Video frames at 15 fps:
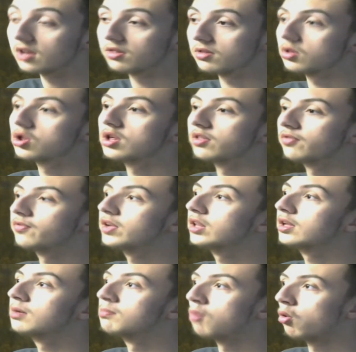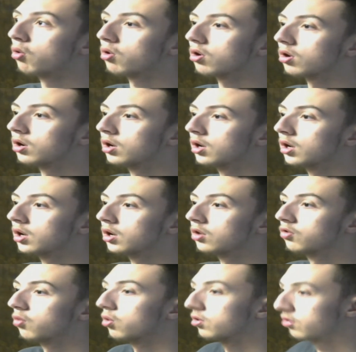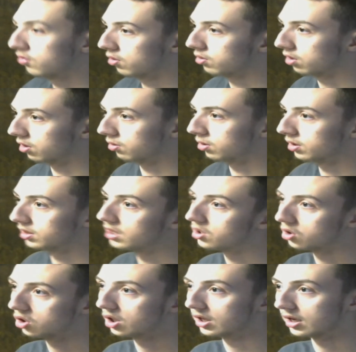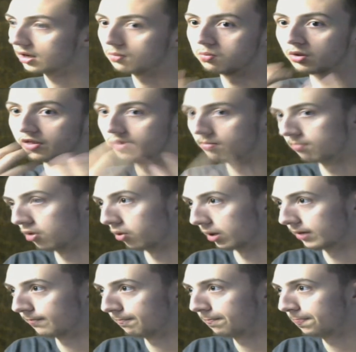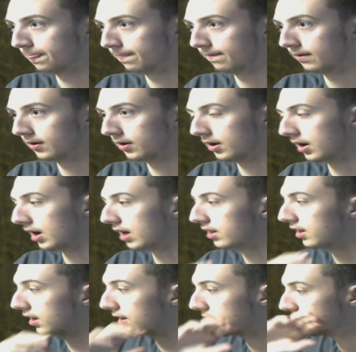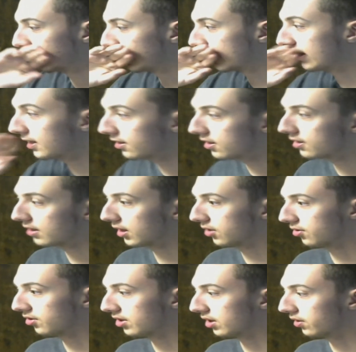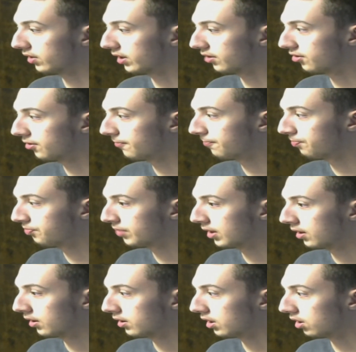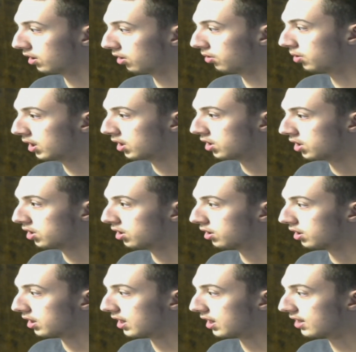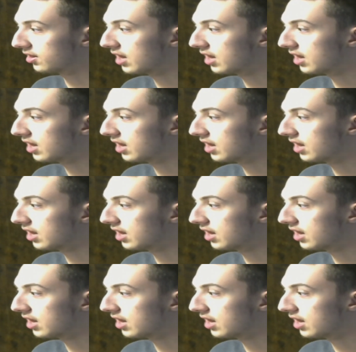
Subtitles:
she's feeling more towards Toko than she did with the boy. And then in this entire series, it's